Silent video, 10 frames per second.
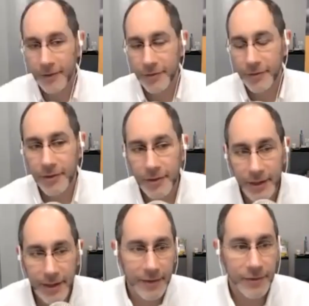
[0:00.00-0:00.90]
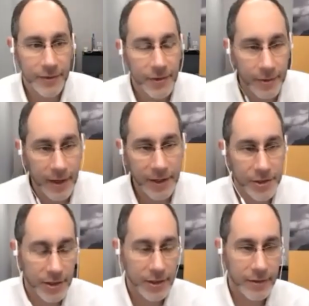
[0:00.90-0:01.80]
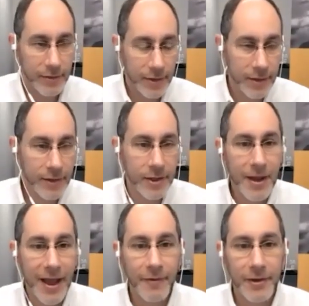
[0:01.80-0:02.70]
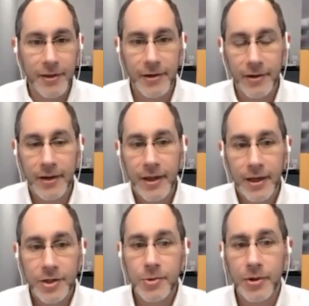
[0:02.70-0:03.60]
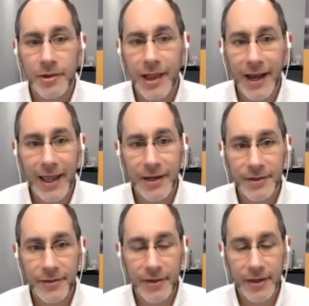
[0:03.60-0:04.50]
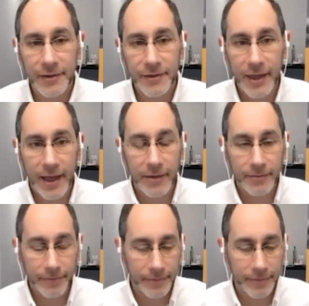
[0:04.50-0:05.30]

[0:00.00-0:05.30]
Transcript: there a certain consideration you have because you work with a lot of agencies that